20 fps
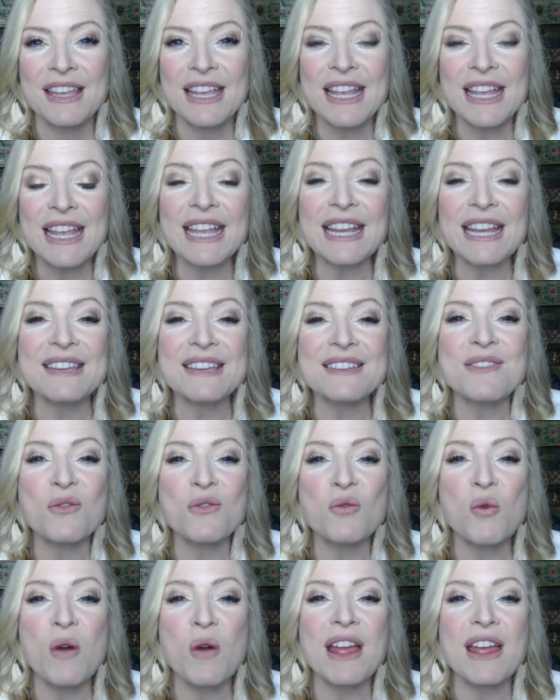It is the
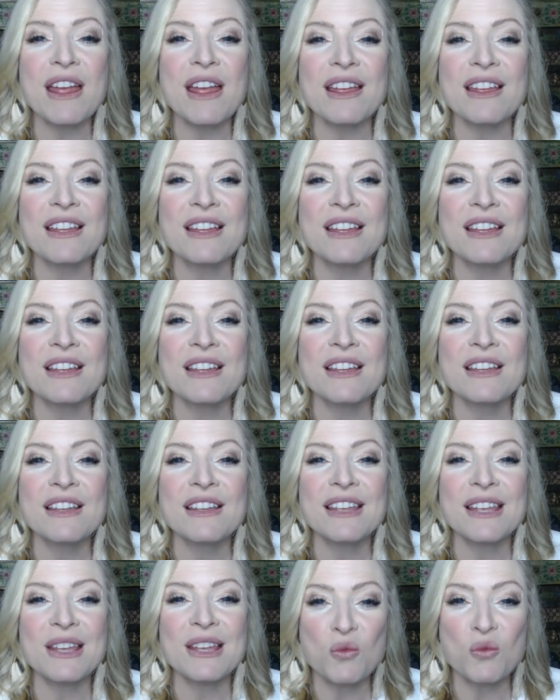way
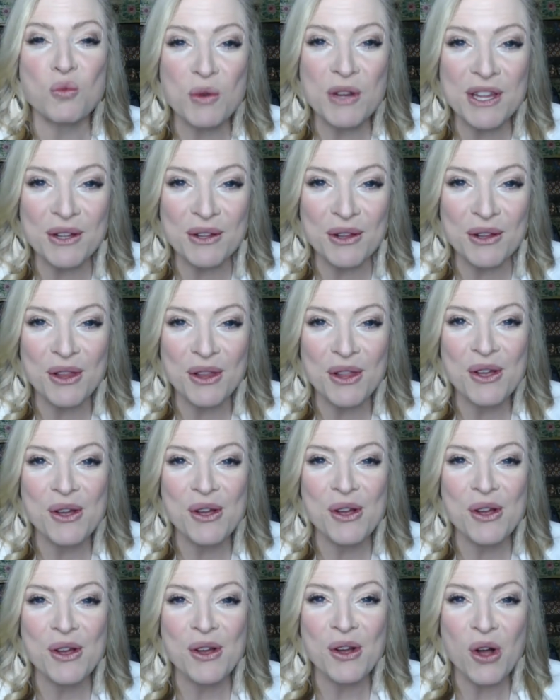it will
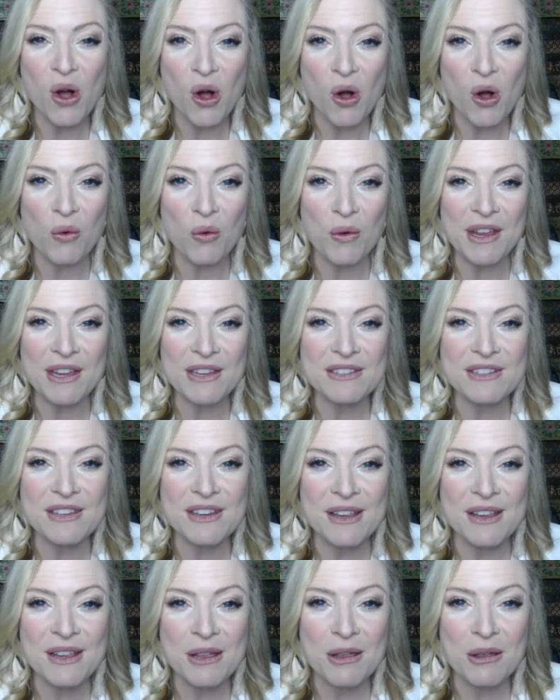always
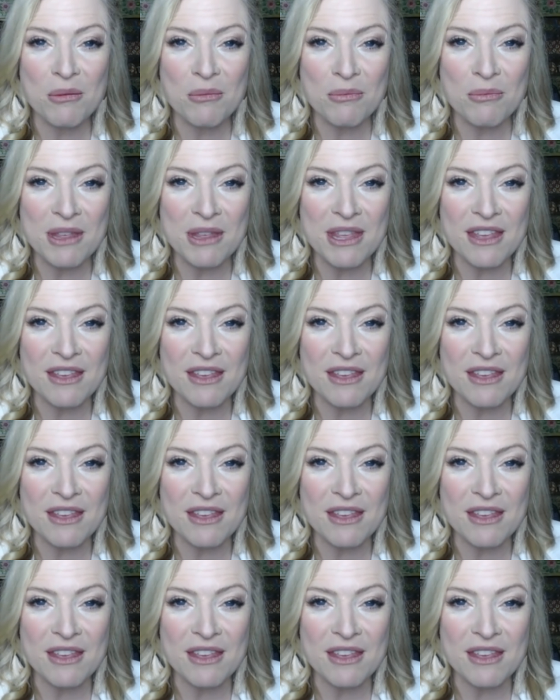be.